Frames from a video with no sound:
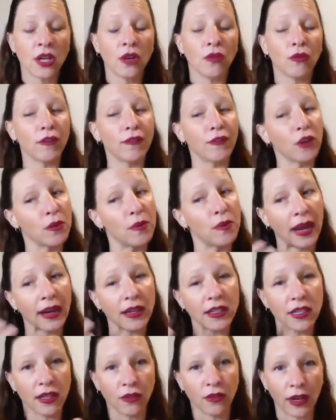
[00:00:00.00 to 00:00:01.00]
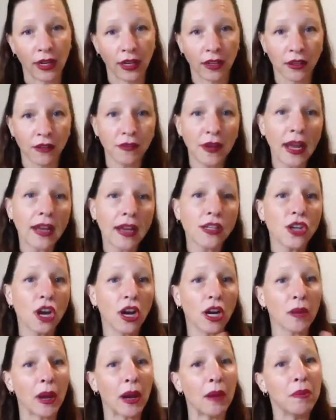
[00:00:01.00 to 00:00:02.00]
refer back to the regular vet and talk
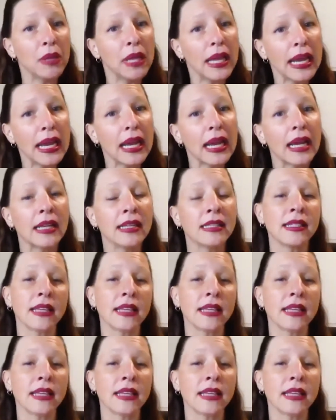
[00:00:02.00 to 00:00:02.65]
about plans,